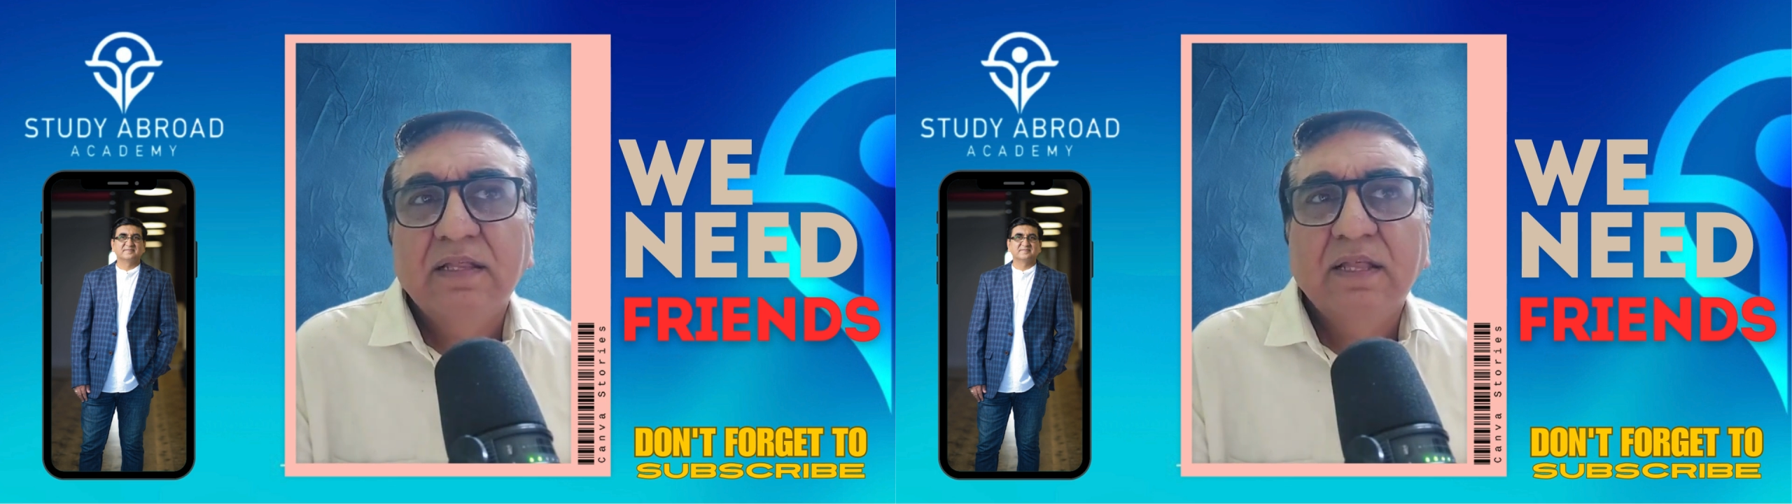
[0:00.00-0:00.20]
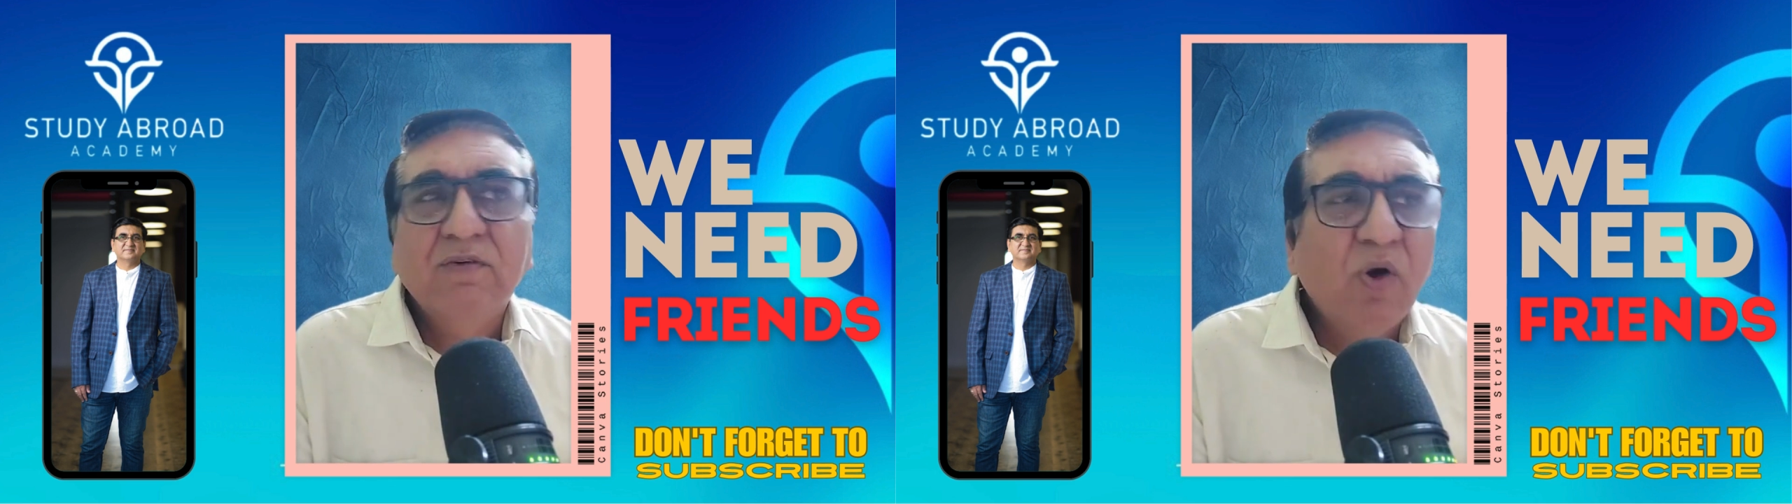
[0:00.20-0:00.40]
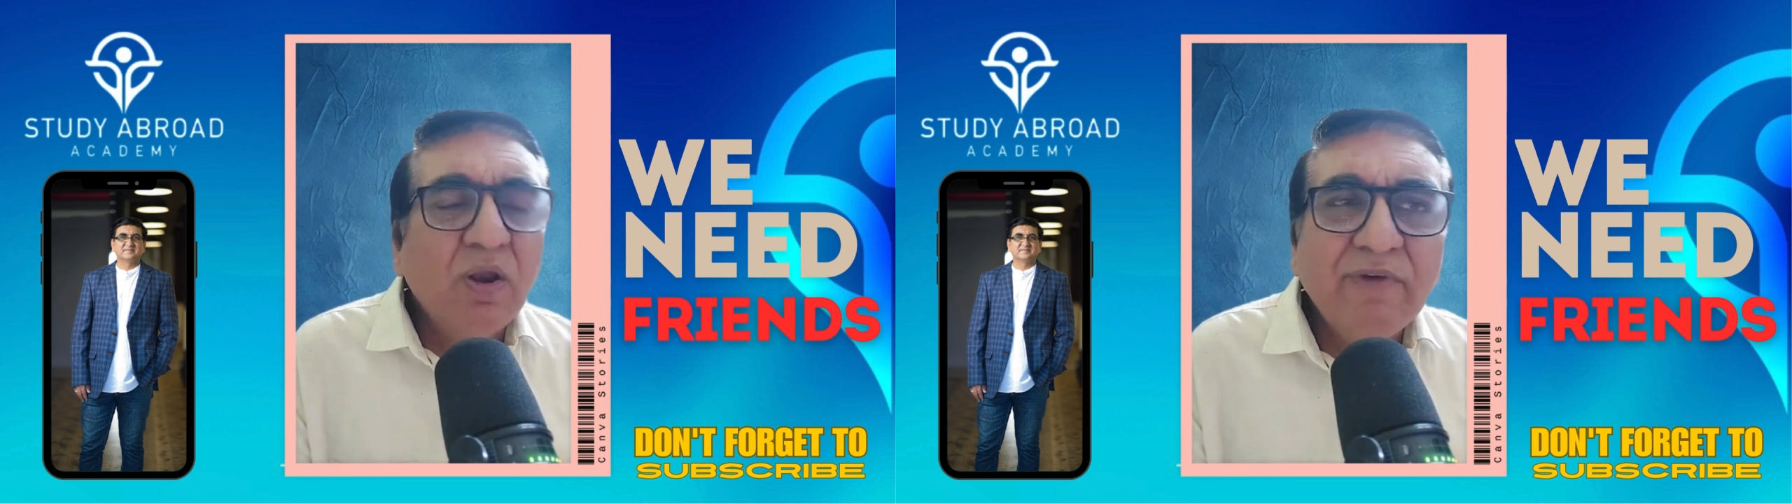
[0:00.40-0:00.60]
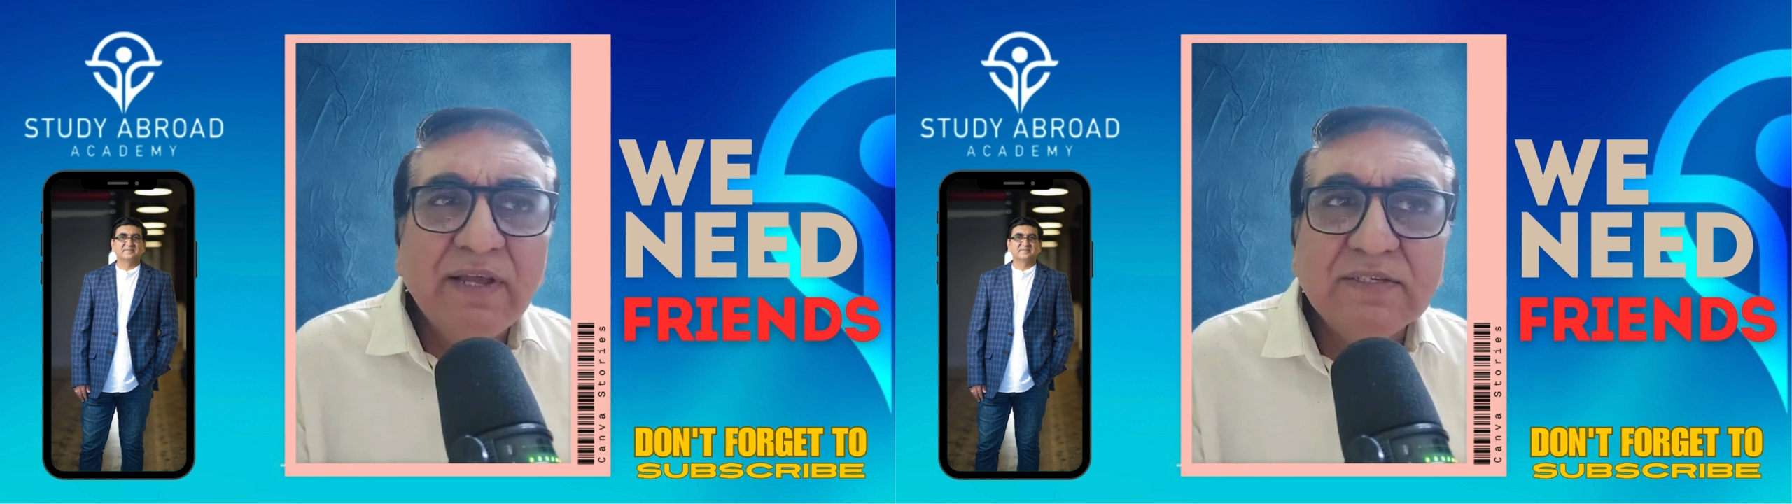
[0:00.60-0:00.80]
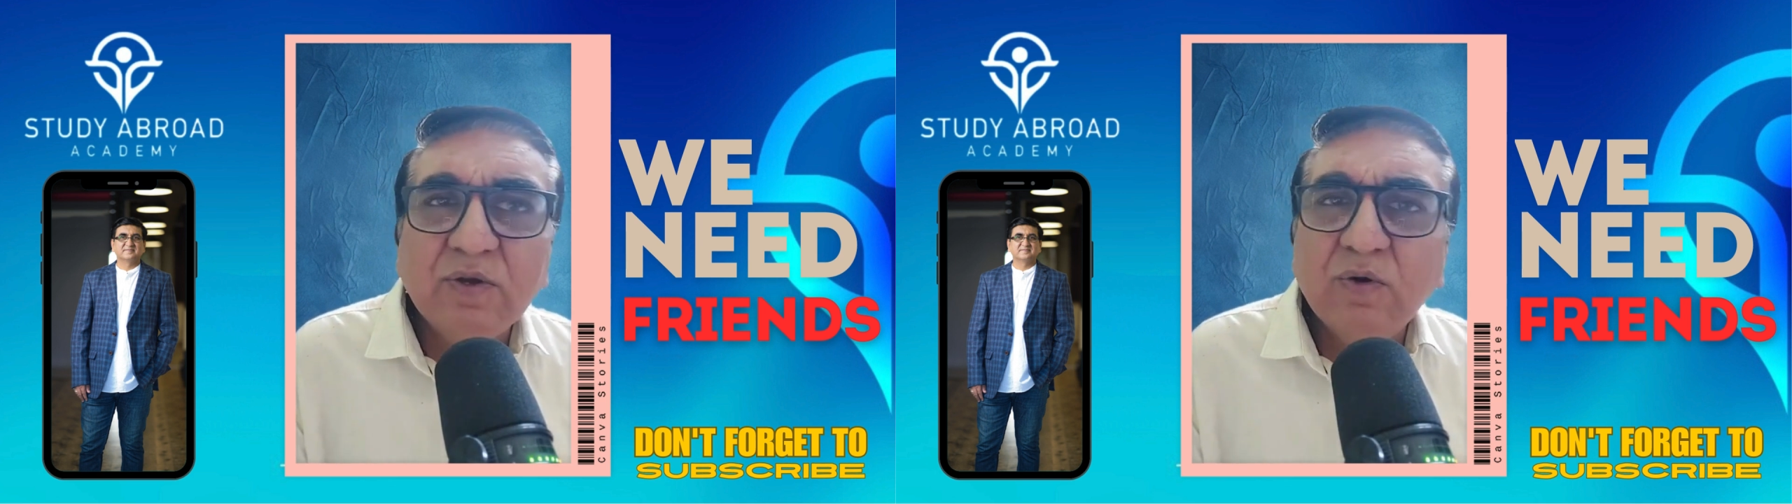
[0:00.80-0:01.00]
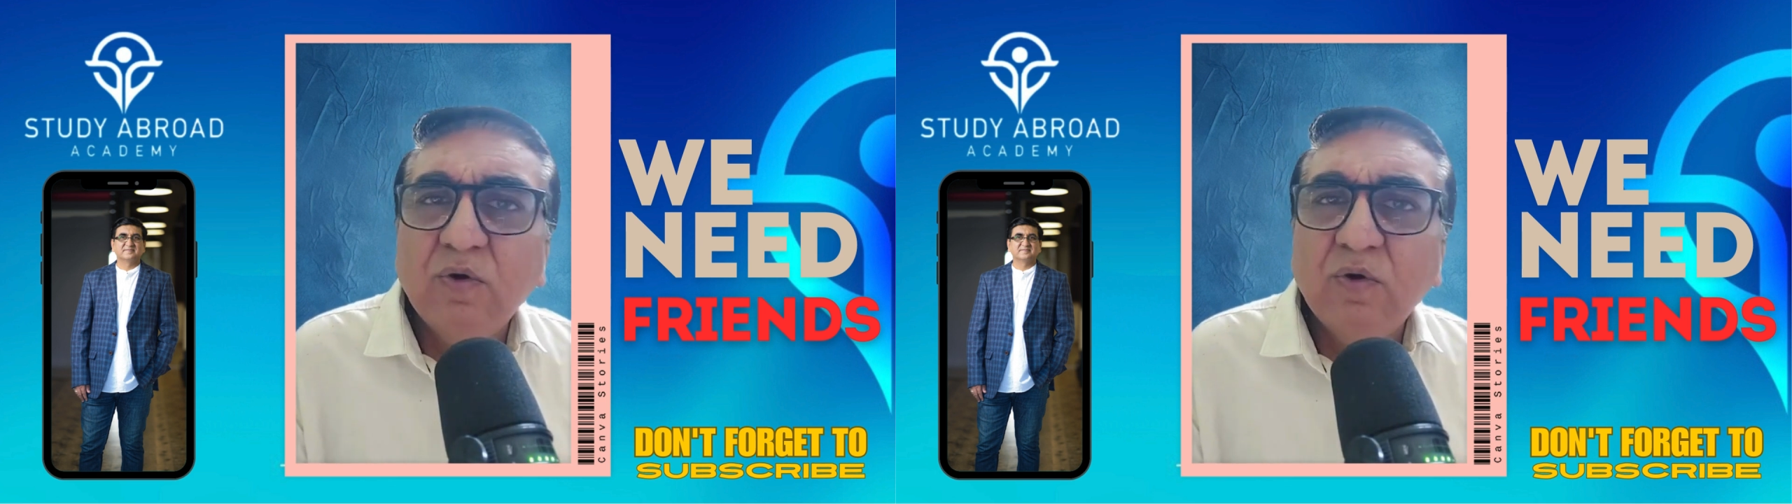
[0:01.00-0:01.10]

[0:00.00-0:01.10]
They have always,